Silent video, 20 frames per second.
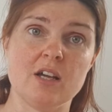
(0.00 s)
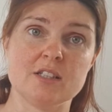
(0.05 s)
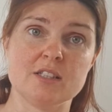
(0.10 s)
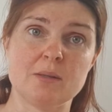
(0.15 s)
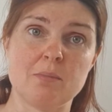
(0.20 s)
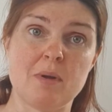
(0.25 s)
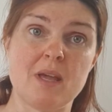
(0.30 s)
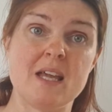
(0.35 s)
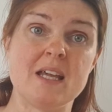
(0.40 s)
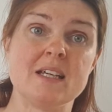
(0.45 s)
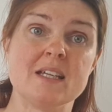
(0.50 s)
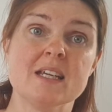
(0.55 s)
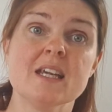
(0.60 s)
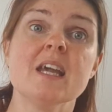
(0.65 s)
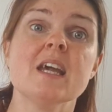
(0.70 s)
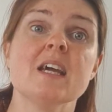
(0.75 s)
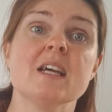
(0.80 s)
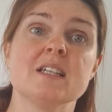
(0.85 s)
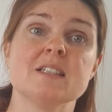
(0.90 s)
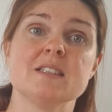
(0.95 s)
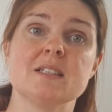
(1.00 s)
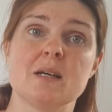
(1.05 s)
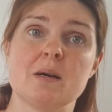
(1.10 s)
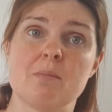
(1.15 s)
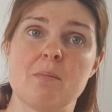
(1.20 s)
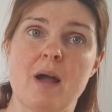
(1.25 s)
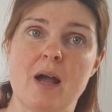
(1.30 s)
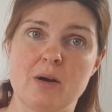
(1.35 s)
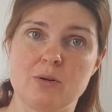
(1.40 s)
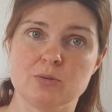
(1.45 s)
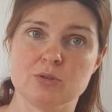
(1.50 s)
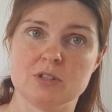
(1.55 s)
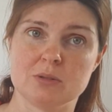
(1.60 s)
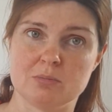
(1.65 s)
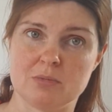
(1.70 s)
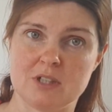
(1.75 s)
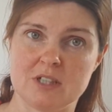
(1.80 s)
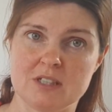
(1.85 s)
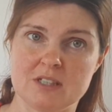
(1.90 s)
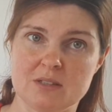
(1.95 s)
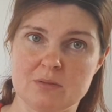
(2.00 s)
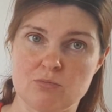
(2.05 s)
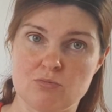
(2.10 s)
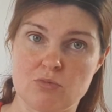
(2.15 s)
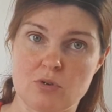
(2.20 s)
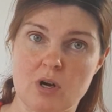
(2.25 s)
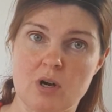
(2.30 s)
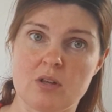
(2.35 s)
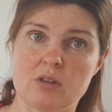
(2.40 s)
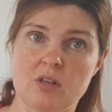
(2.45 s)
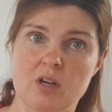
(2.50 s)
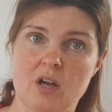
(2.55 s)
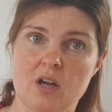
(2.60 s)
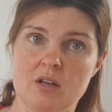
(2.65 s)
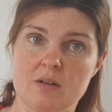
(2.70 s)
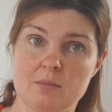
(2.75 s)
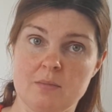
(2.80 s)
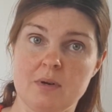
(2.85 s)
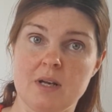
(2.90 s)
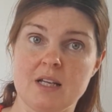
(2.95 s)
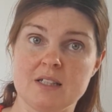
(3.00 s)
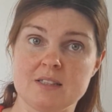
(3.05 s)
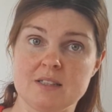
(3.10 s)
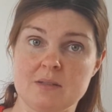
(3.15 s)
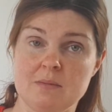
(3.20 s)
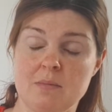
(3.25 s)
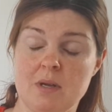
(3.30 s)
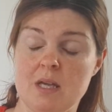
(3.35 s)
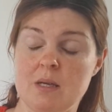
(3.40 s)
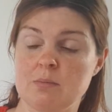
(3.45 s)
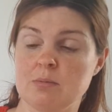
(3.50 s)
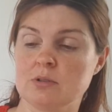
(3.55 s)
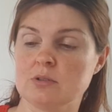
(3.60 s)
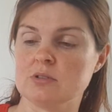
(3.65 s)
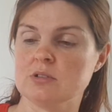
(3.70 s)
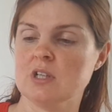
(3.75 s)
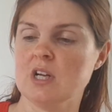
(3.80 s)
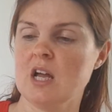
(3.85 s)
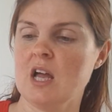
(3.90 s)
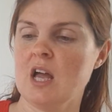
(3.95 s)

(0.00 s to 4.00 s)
to being kicked about by some rather unpleasant people.